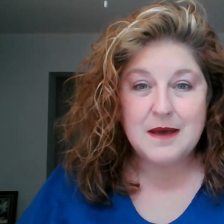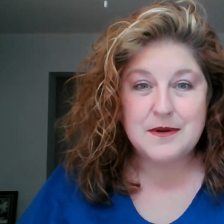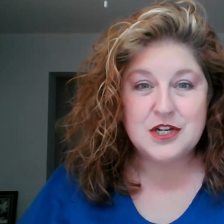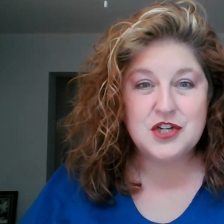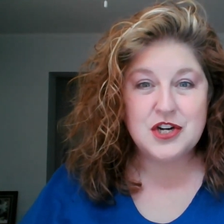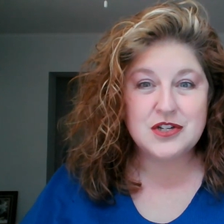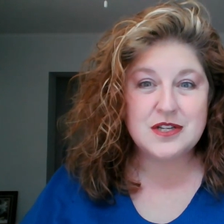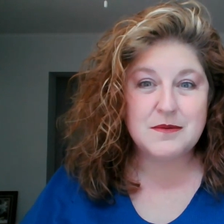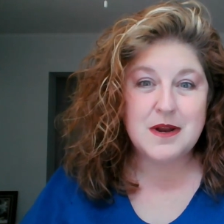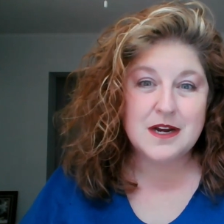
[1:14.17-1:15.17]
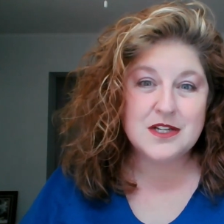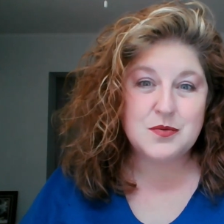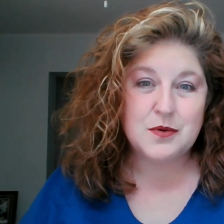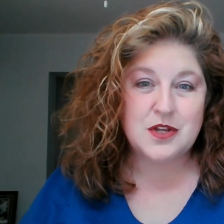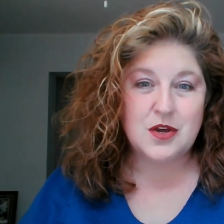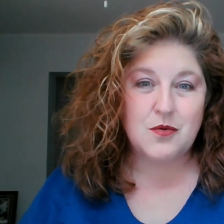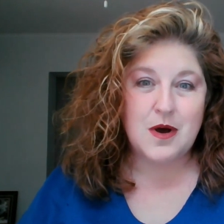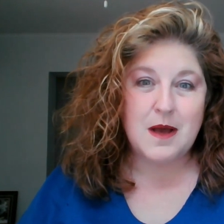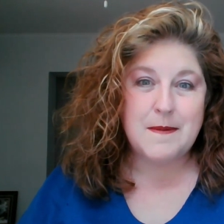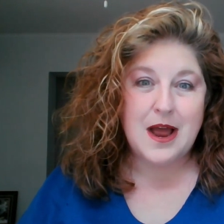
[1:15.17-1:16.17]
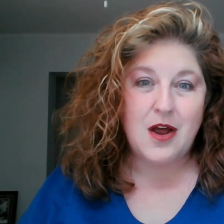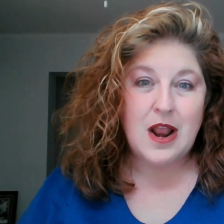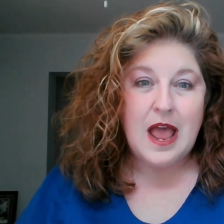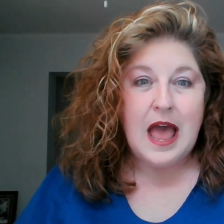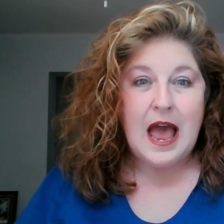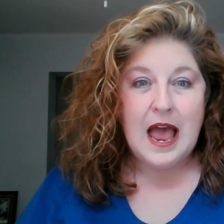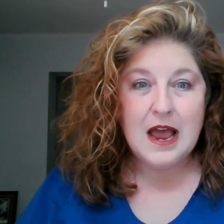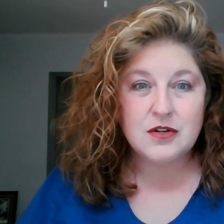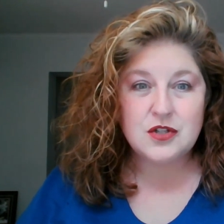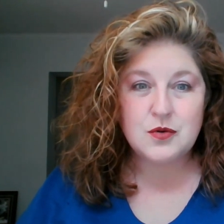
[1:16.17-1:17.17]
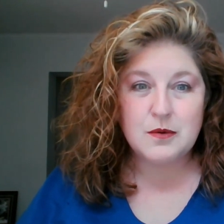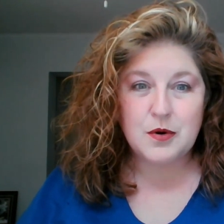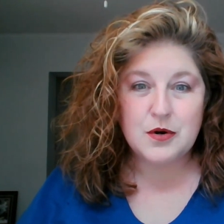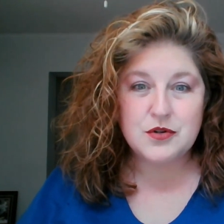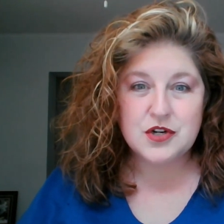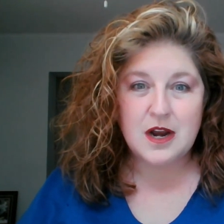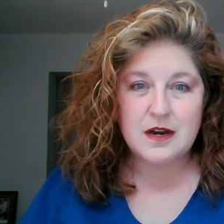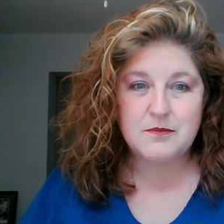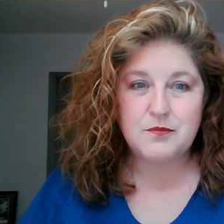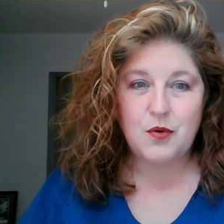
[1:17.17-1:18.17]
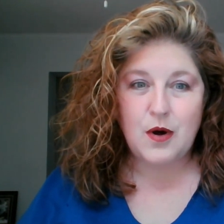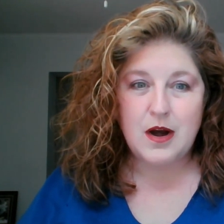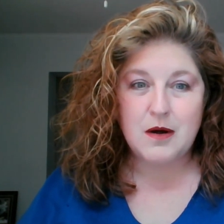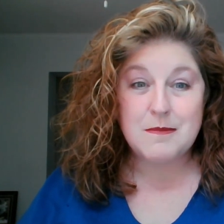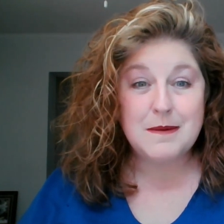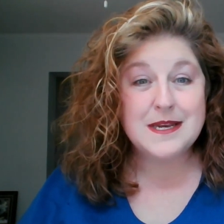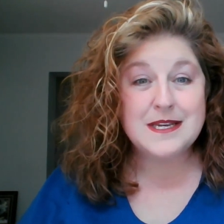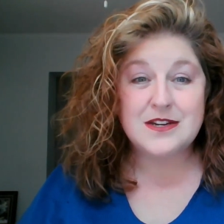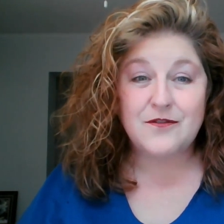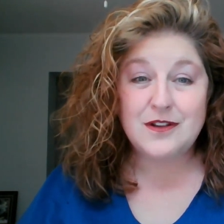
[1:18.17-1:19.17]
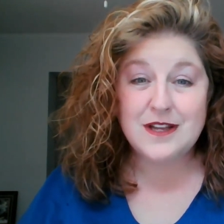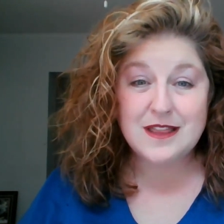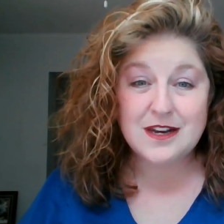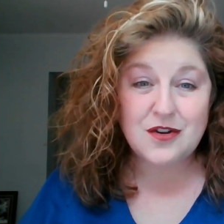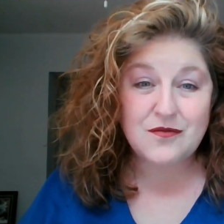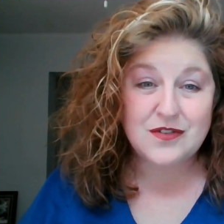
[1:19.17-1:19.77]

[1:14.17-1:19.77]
I'm going to share some nuggets with you about how to approach God in prayer, maybe differently than